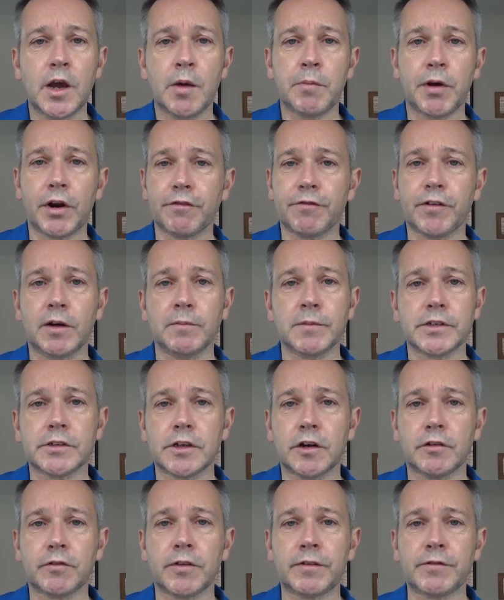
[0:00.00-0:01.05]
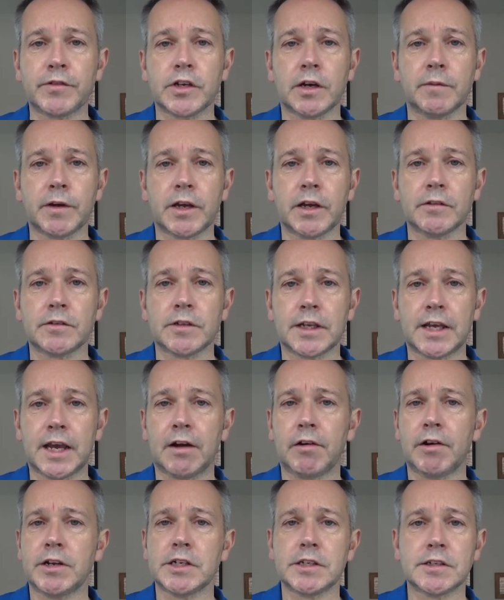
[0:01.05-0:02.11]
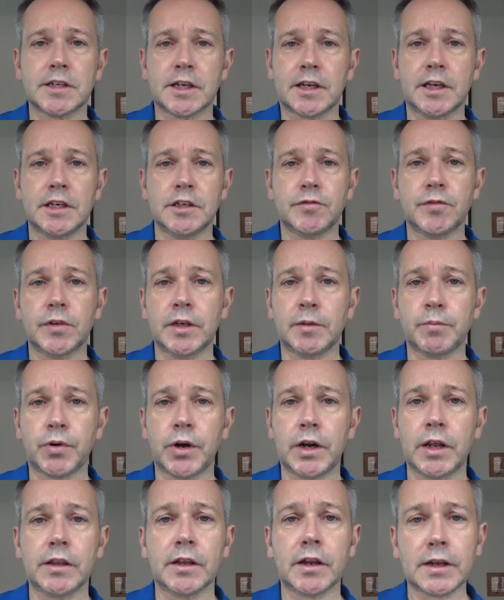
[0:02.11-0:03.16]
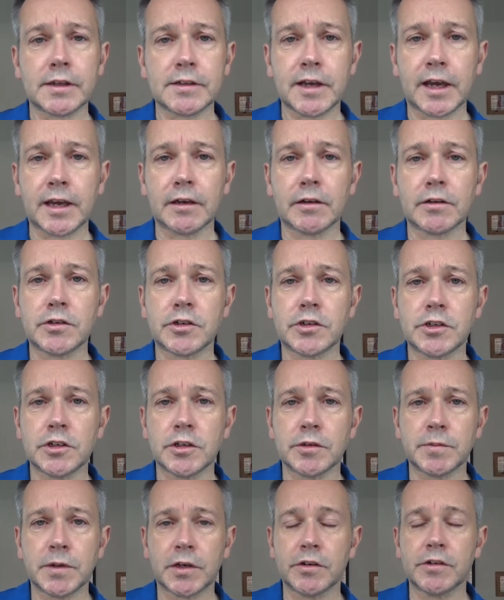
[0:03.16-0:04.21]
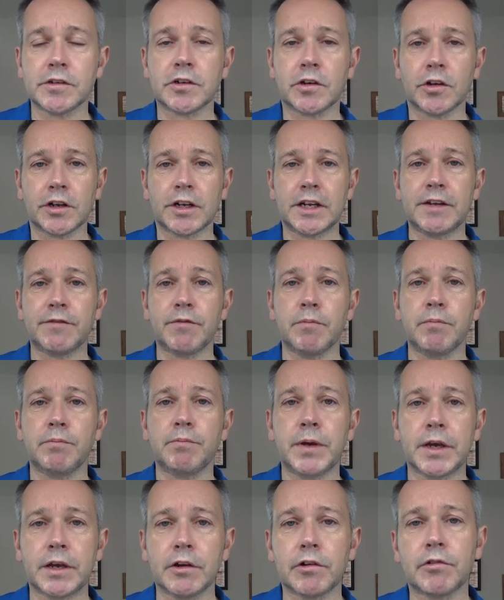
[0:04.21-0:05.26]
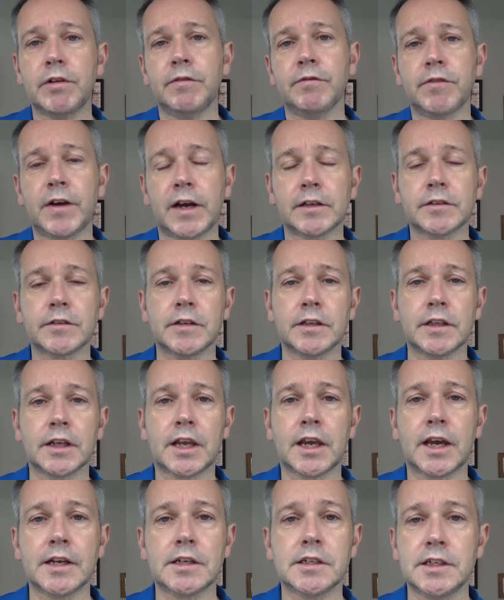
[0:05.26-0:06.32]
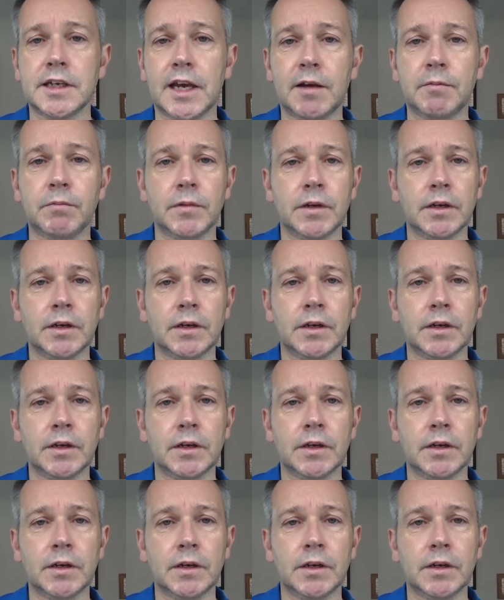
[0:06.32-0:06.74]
but I find myself every time I go to the garage, it's the keys for the Aprilia that I take, just because it's got an even bigger grin factor than the KTM.